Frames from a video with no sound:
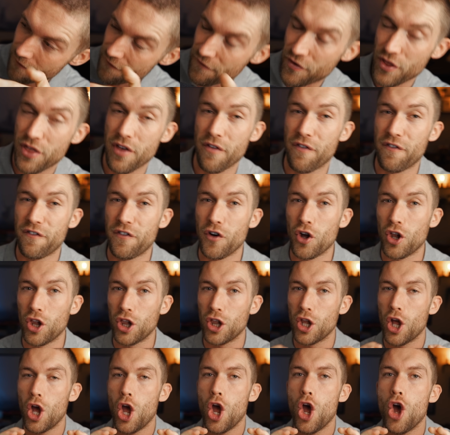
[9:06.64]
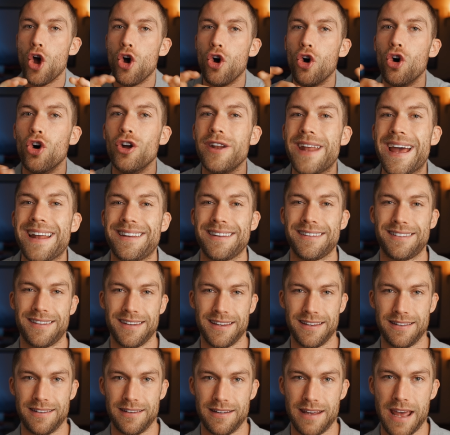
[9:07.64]
for the full,
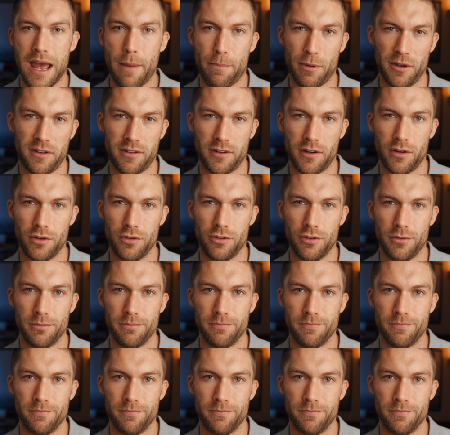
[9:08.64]
unedited episode.